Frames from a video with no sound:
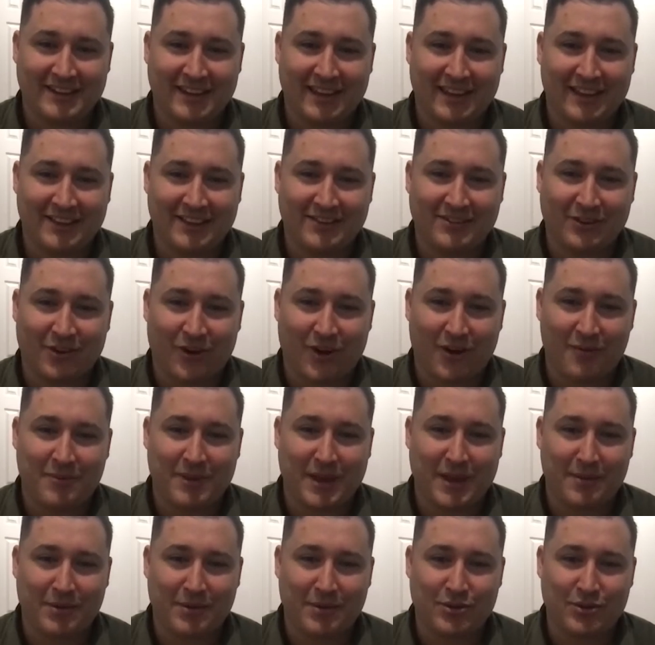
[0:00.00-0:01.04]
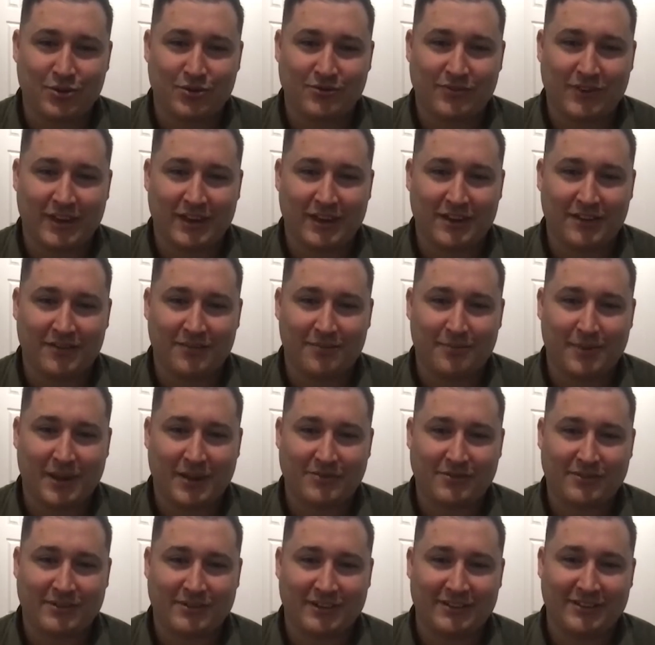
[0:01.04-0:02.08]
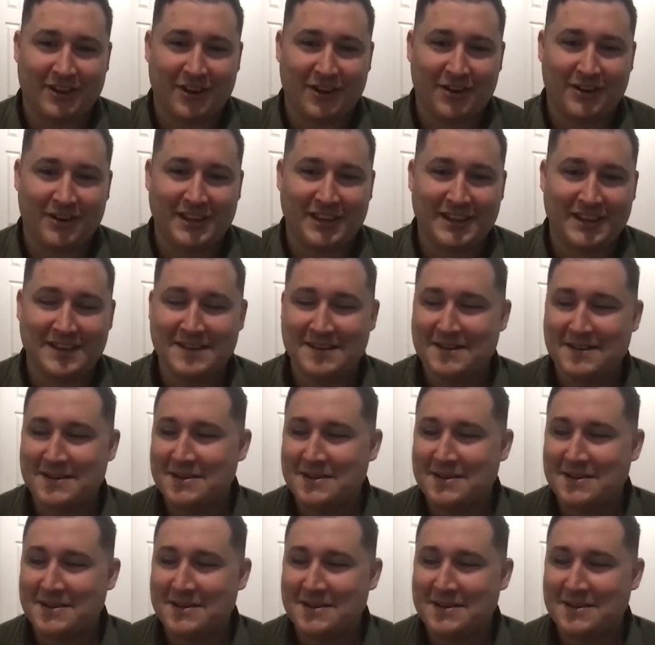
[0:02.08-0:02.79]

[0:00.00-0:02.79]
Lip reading: And so I've become a huge fan of Patrick Lencioni.